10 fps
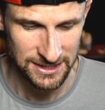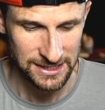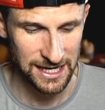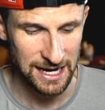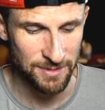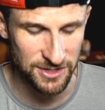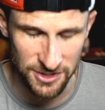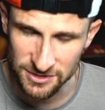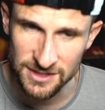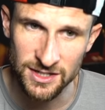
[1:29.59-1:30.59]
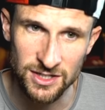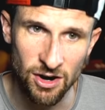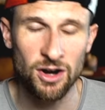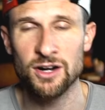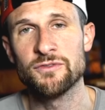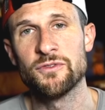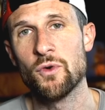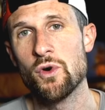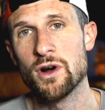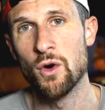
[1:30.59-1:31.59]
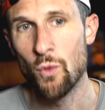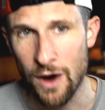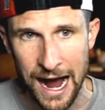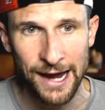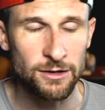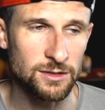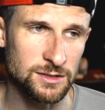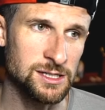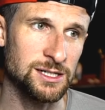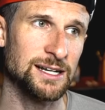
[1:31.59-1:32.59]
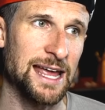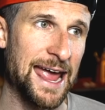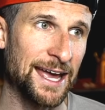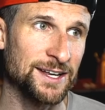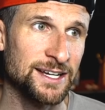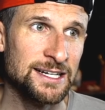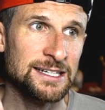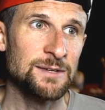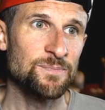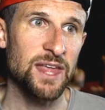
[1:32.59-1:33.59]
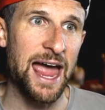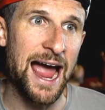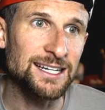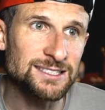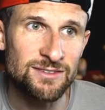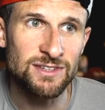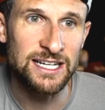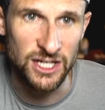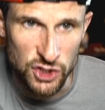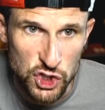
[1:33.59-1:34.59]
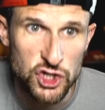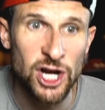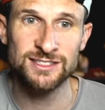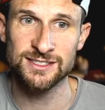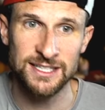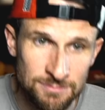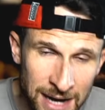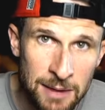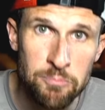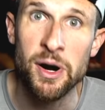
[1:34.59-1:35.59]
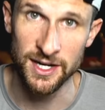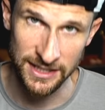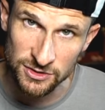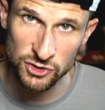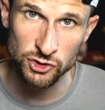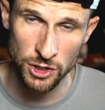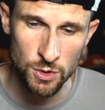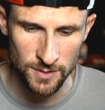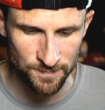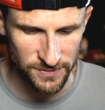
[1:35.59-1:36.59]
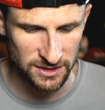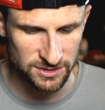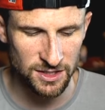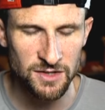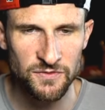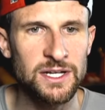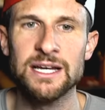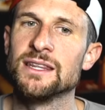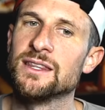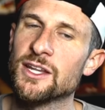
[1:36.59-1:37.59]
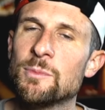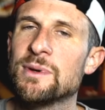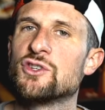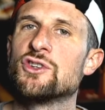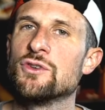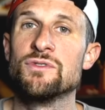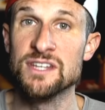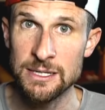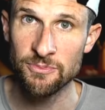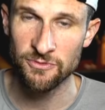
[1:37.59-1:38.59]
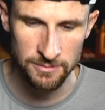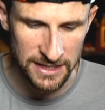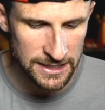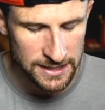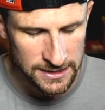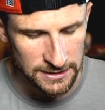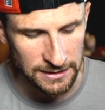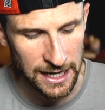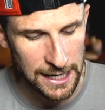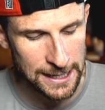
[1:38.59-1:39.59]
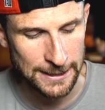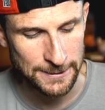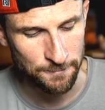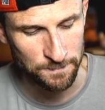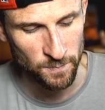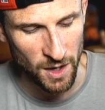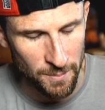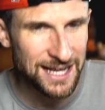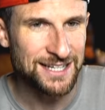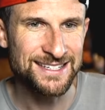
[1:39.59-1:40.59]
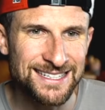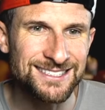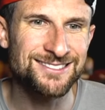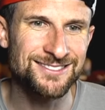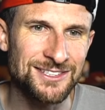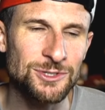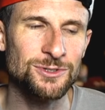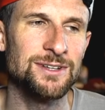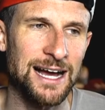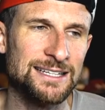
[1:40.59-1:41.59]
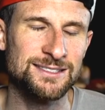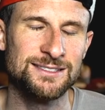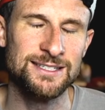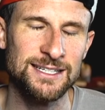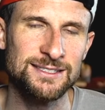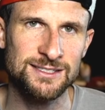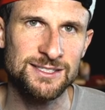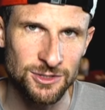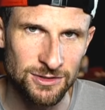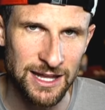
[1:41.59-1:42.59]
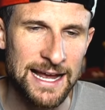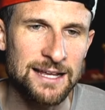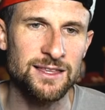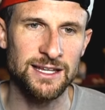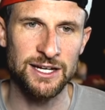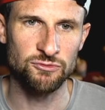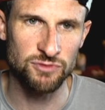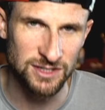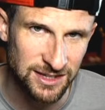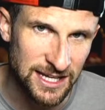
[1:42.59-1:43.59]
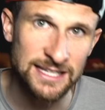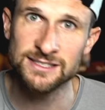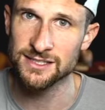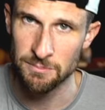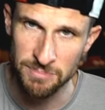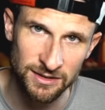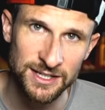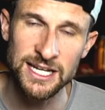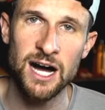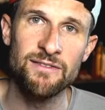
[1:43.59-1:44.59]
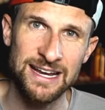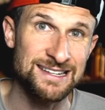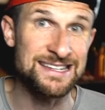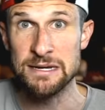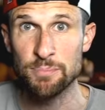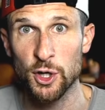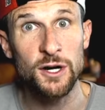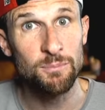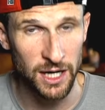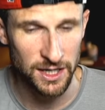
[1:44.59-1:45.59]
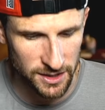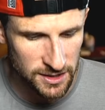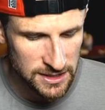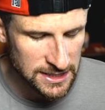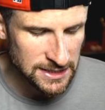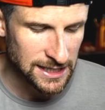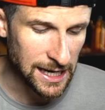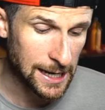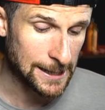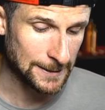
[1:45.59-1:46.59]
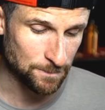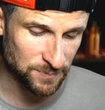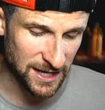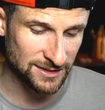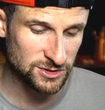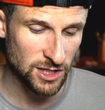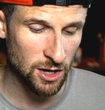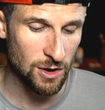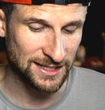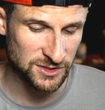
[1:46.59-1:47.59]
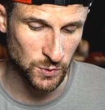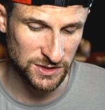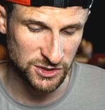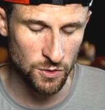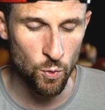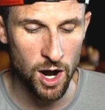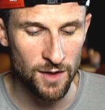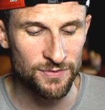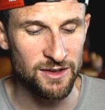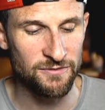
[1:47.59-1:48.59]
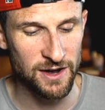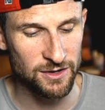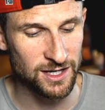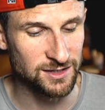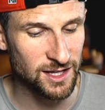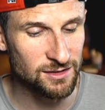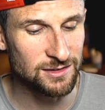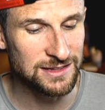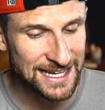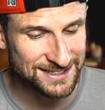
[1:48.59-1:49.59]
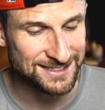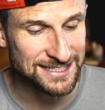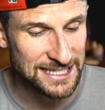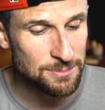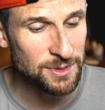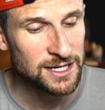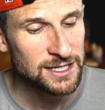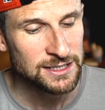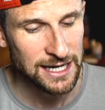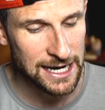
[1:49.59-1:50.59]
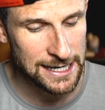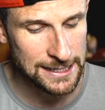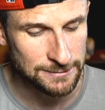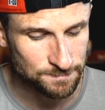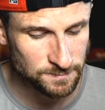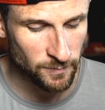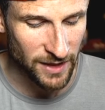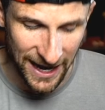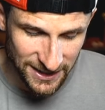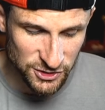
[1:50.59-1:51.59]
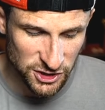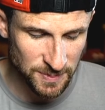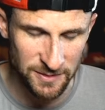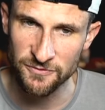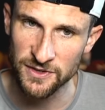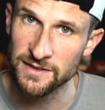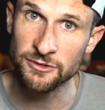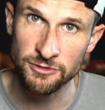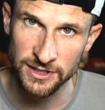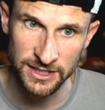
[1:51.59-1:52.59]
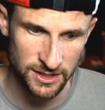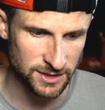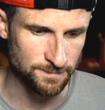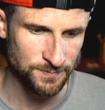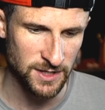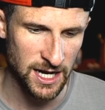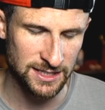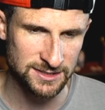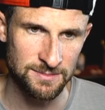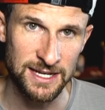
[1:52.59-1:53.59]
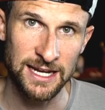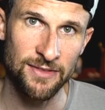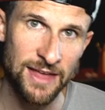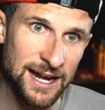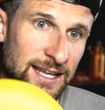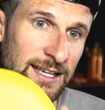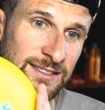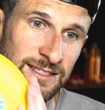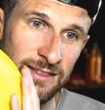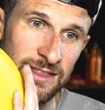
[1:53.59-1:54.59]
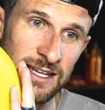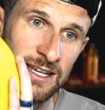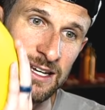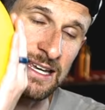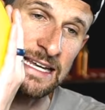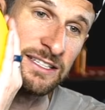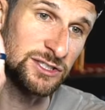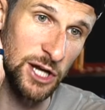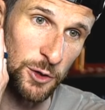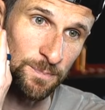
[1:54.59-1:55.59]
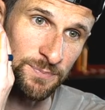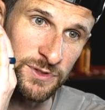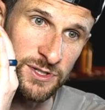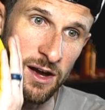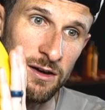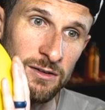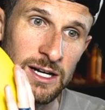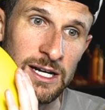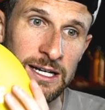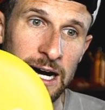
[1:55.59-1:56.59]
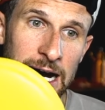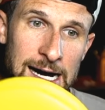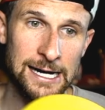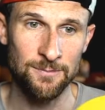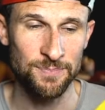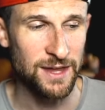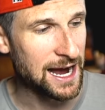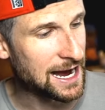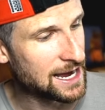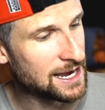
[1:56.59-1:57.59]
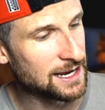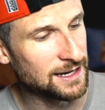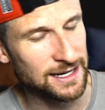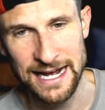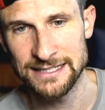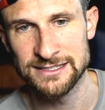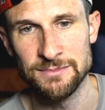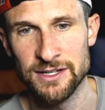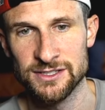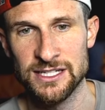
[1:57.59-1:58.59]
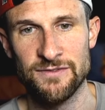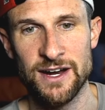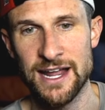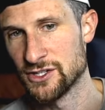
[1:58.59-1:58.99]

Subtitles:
I've been using the Guard for a while, and as I've like adjusted my putting stroke, it started feeling a little bit too deep for me. But I did still like the like release ability of a deeper putter. And so I switched to one that felt a little less deep. And it's just been feeling really good to me, and that is the Keystone. So it had some other stuff on it.